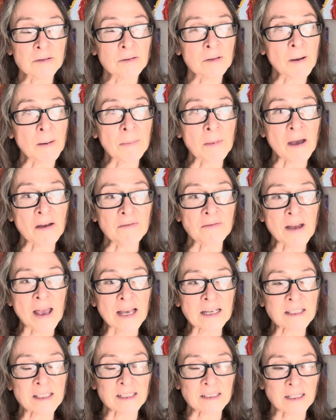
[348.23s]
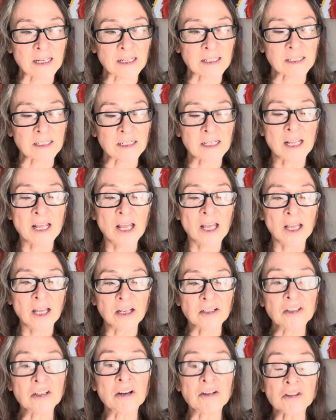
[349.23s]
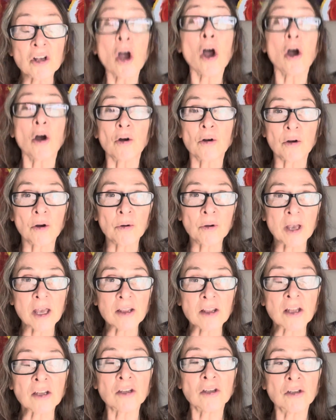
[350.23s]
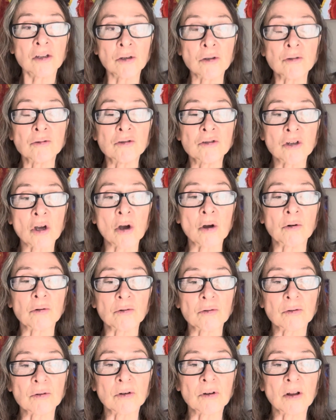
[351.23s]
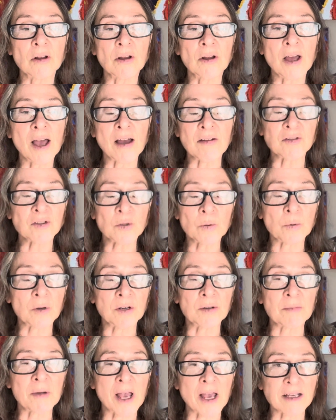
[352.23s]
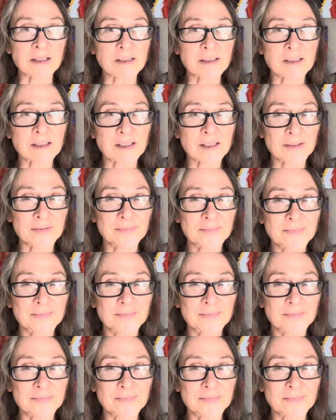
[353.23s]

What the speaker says: I'm not vaccinated. She goes, oh, okay, then you don't have to wear a mask.